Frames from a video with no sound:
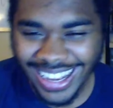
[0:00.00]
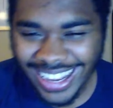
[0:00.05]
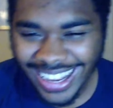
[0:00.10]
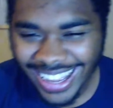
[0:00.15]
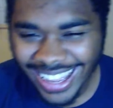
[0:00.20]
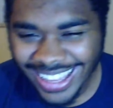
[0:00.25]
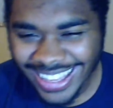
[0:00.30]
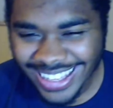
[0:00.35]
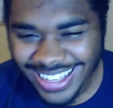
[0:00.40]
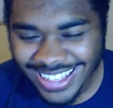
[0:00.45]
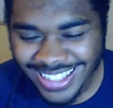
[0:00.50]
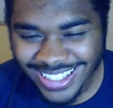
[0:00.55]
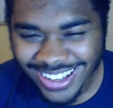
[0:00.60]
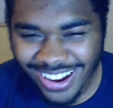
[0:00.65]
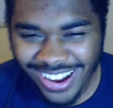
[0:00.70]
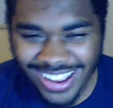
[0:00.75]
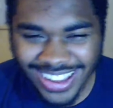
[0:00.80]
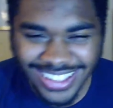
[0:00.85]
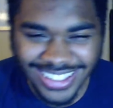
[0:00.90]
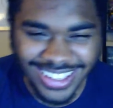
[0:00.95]
He's
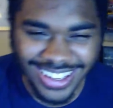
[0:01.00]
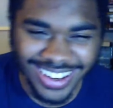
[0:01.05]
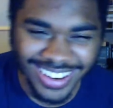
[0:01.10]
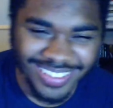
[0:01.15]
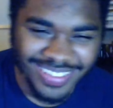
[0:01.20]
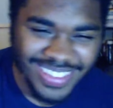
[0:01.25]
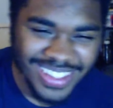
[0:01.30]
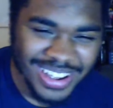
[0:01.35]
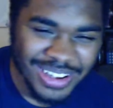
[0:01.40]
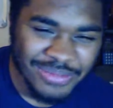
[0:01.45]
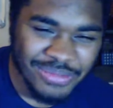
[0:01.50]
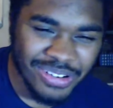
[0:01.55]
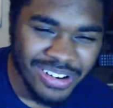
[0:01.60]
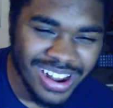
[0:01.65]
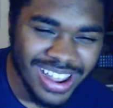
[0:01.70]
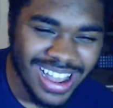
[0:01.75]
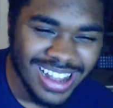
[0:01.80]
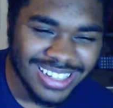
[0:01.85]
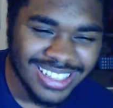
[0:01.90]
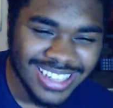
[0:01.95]
done.
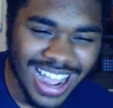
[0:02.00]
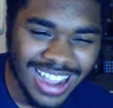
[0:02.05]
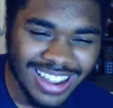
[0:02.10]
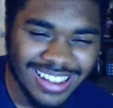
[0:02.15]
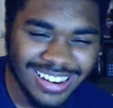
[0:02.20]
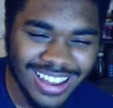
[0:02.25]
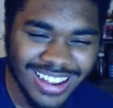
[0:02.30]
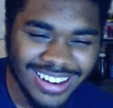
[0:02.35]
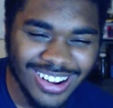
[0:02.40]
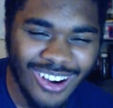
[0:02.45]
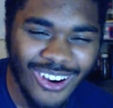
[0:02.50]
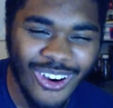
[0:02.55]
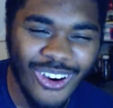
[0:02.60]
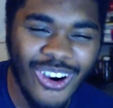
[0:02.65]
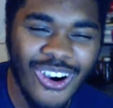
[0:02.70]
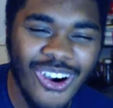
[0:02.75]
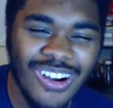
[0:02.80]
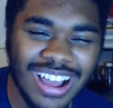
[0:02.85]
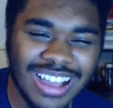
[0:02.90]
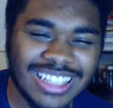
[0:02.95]
Pre-ejaculate,
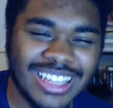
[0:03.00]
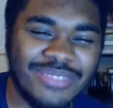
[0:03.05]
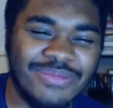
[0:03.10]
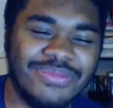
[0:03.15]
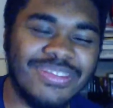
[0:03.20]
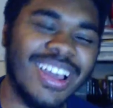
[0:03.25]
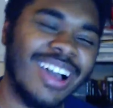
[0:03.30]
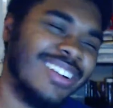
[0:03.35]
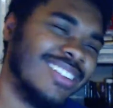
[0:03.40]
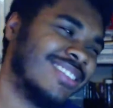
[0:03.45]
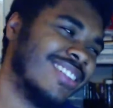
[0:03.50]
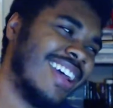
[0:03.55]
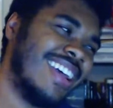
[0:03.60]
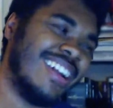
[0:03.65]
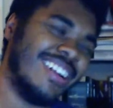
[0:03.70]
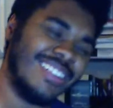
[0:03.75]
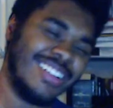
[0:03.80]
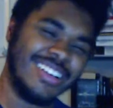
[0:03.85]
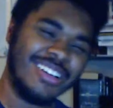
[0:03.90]
orgasm. Yeah, straight up.